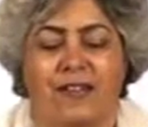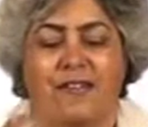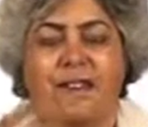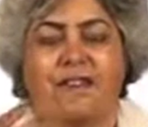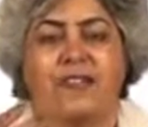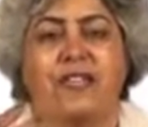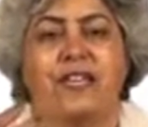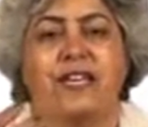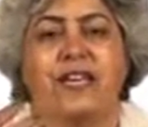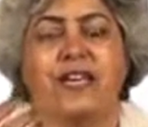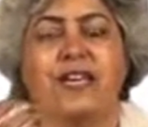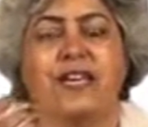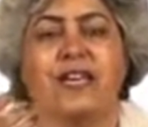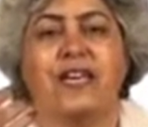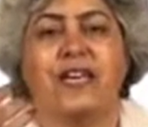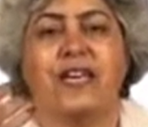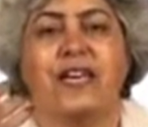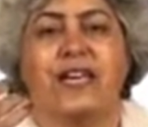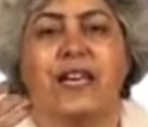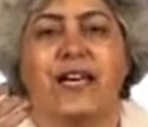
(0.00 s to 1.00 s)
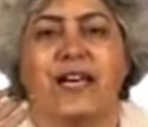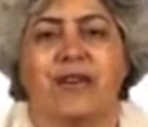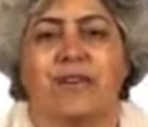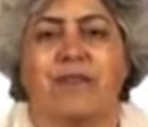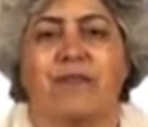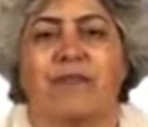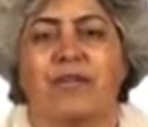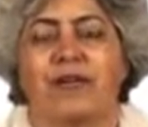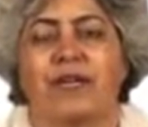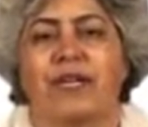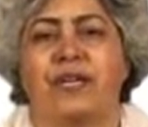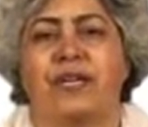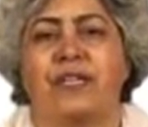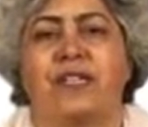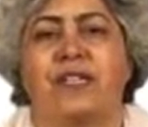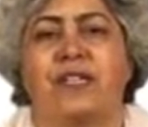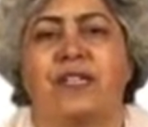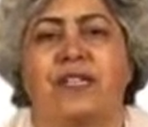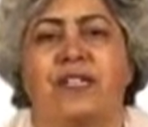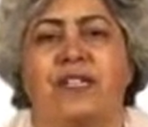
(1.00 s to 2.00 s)
the emperor
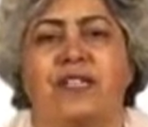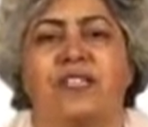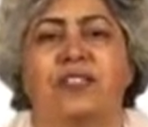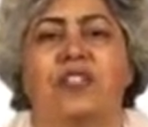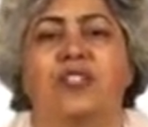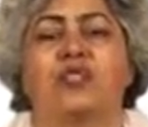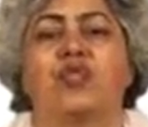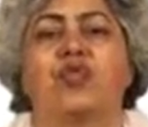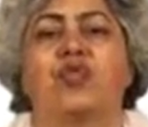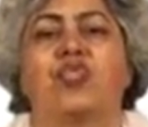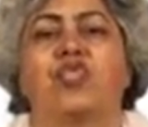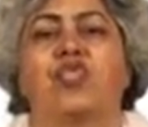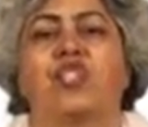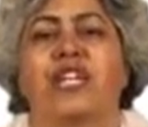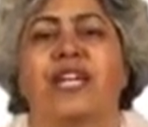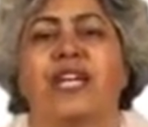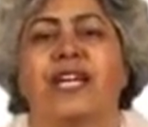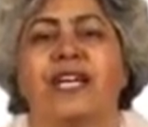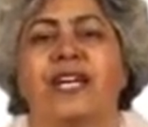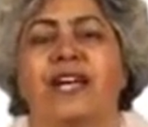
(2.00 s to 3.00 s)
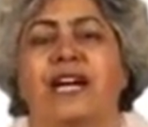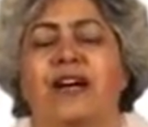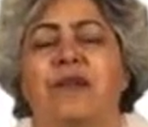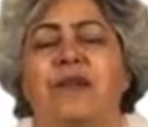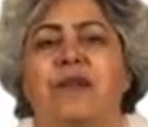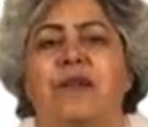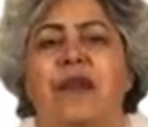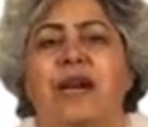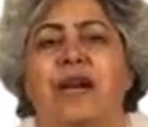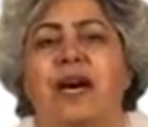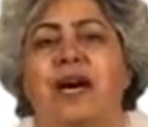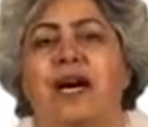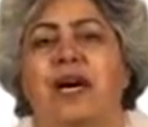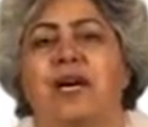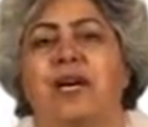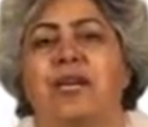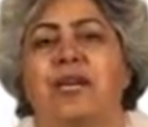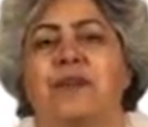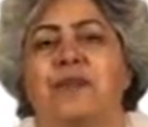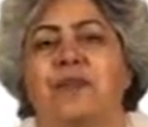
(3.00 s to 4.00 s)
to take up
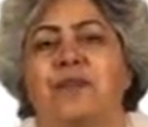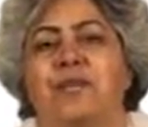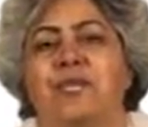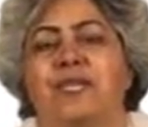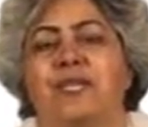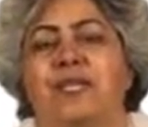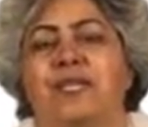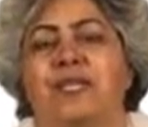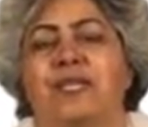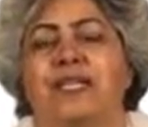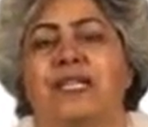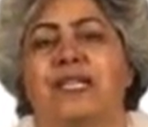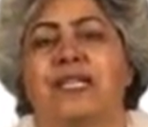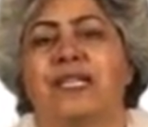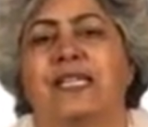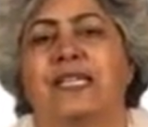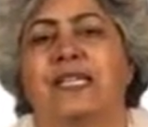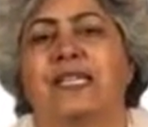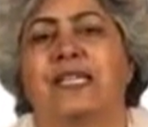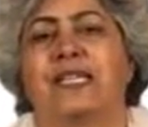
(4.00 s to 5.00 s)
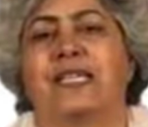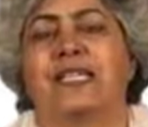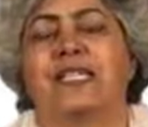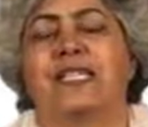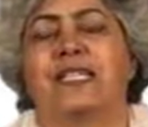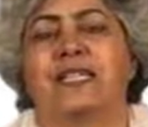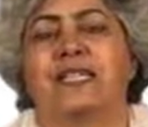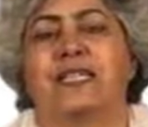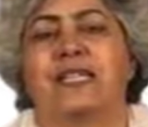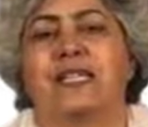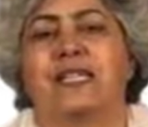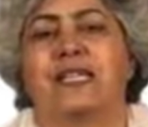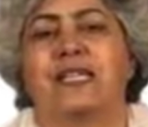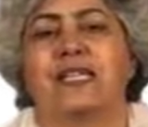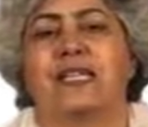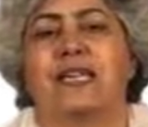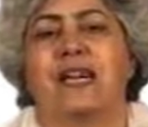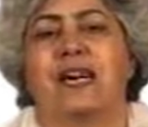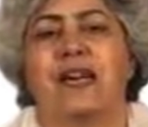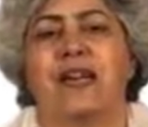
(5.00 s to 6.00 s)
arms against
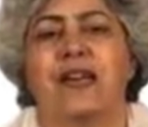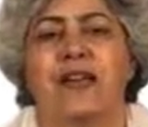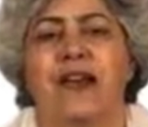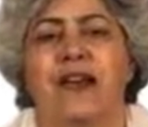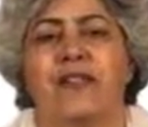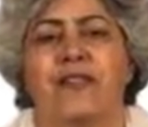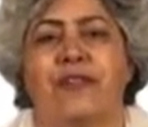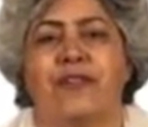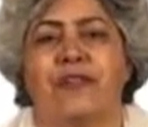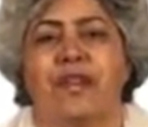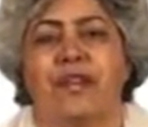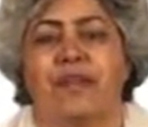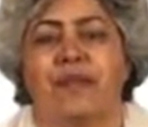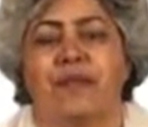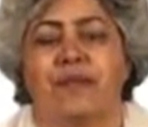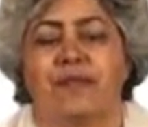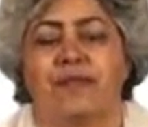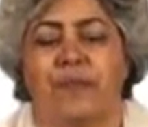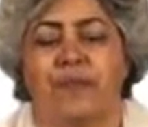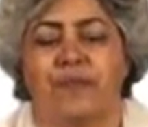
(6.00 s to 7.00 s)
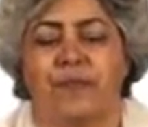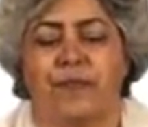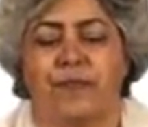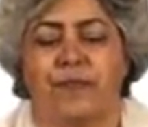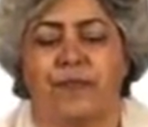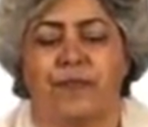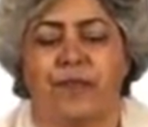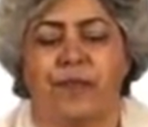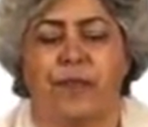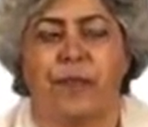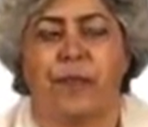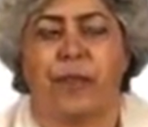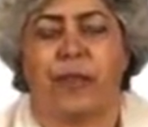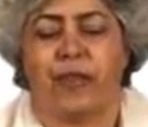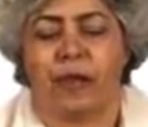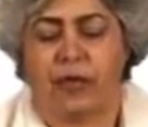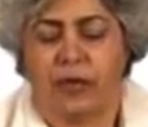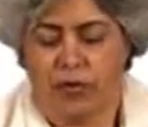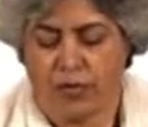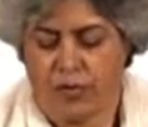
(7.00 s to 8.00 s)
another emperor.
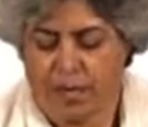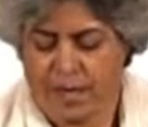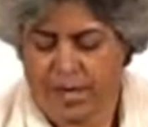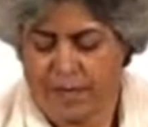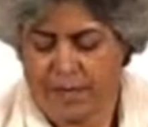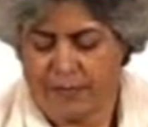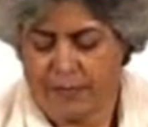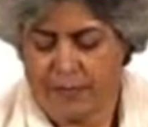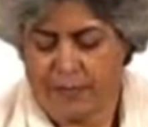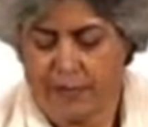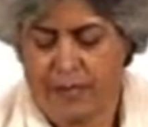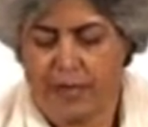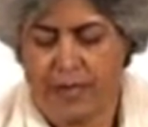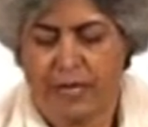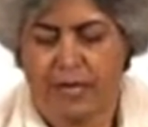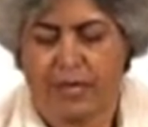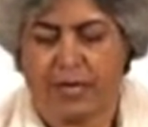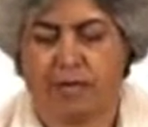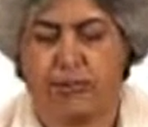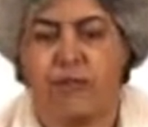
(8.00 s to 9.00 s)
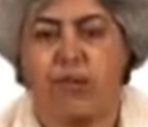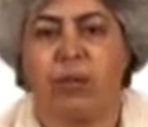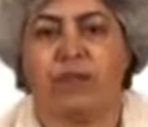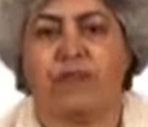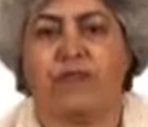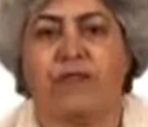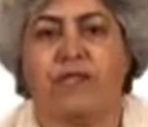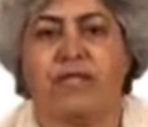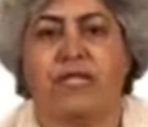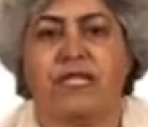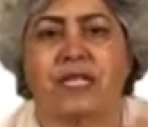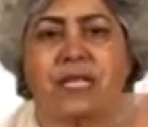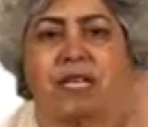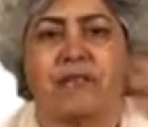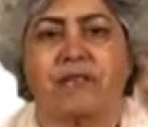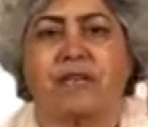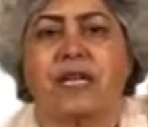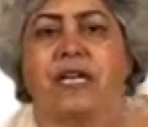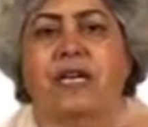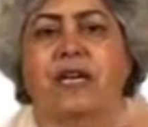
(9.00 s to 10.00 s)
All right, a little more of this
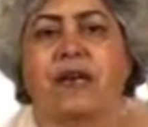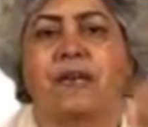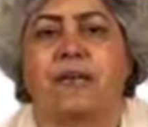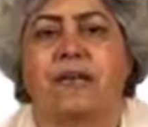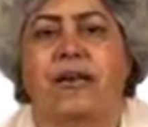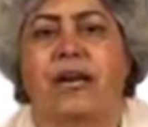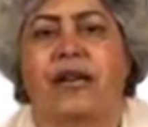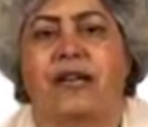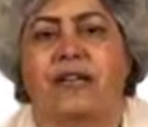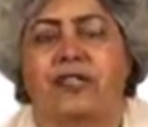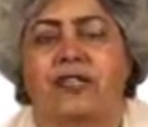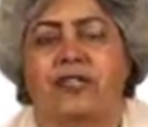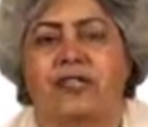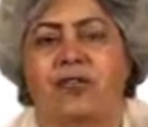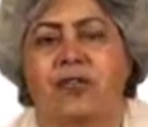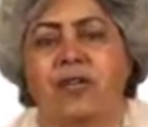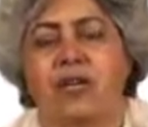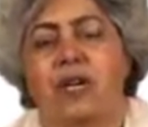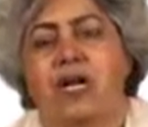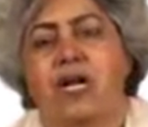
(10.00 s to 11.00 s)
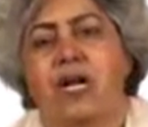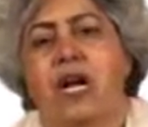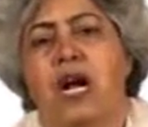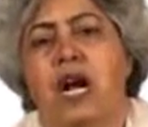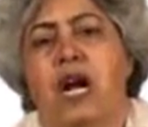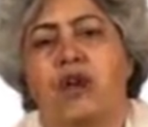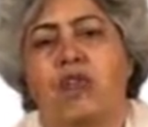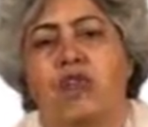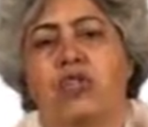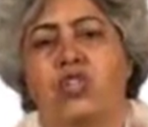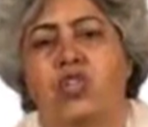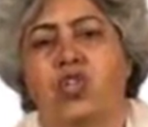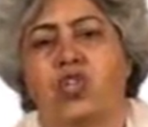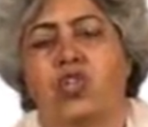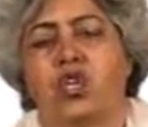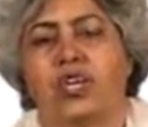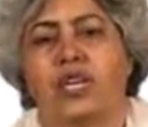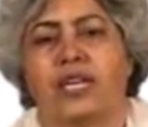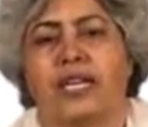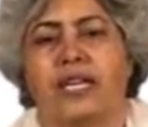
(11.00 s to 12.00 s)
and we'll come back to how it
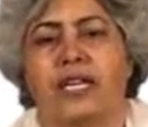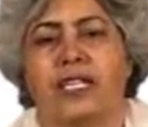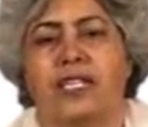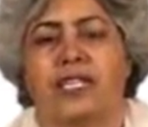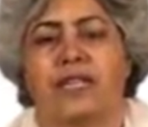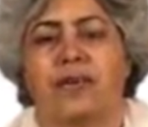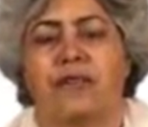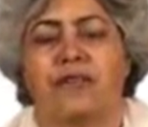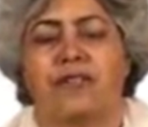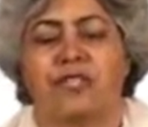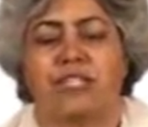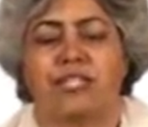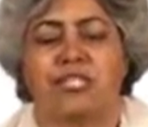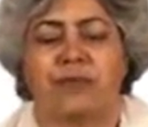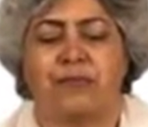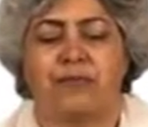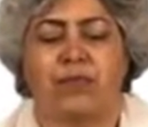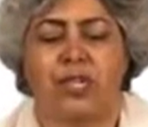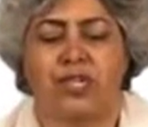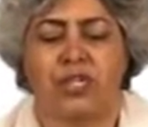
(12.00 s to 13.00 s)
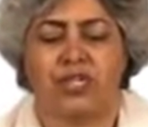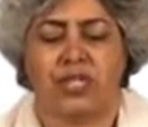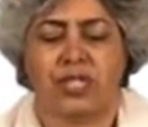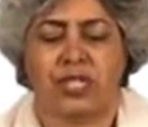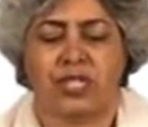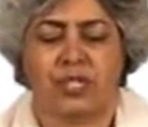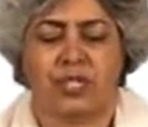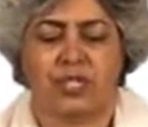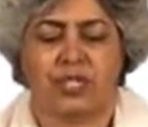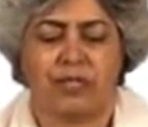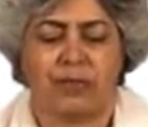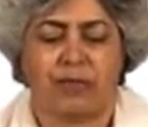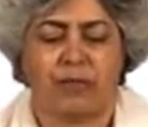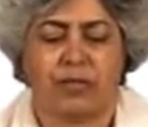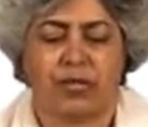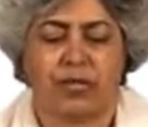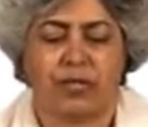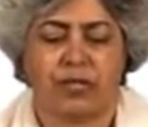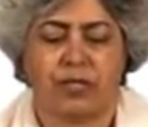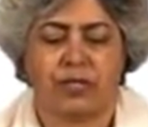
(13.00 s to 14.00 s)
all links up with simulation and
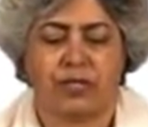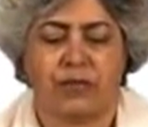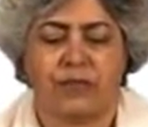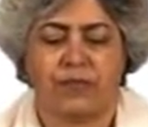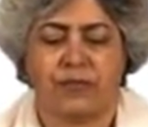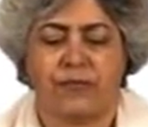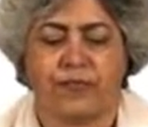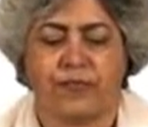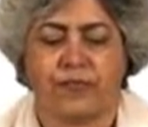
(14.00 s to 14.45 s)
dissimulation.